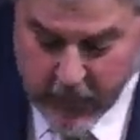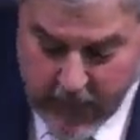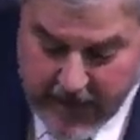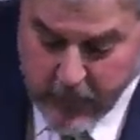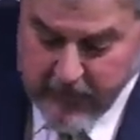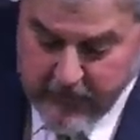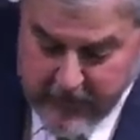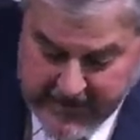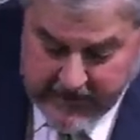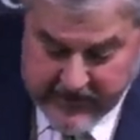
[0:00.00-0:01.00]
the crowd would have
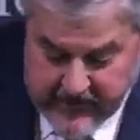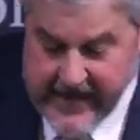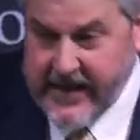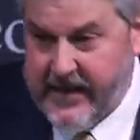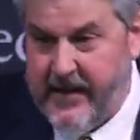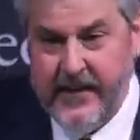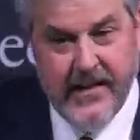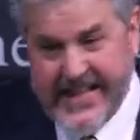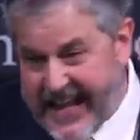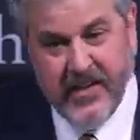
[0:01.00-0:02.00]
immediately seen
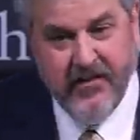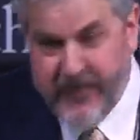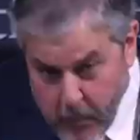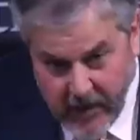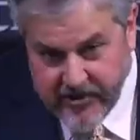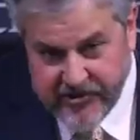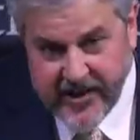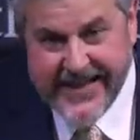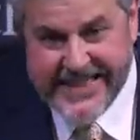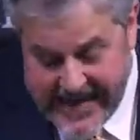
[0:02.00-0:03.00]
that that's a foolish
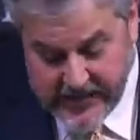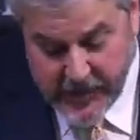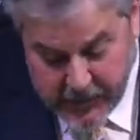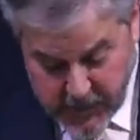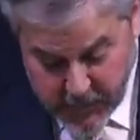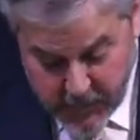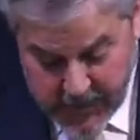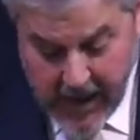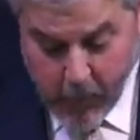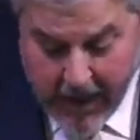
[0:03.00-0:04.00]
thing to
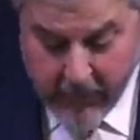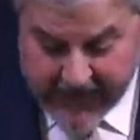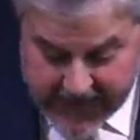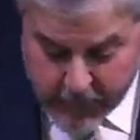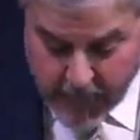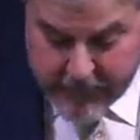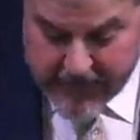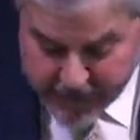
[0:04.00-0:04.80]
do. Why would anyone